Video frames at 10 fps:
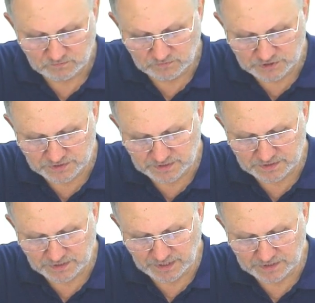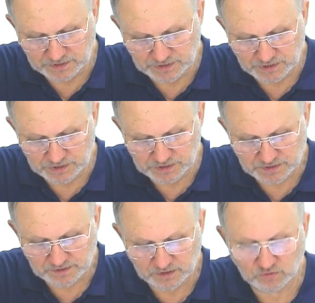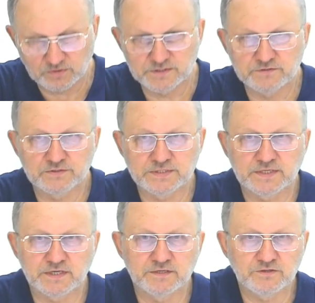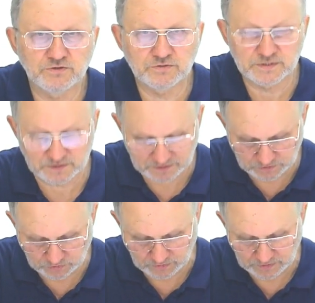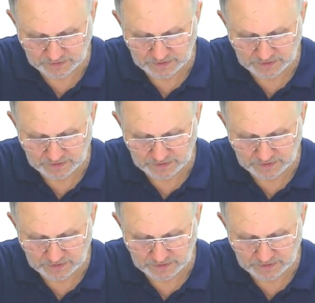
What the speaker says: which is indicated here according to the second Newton's law.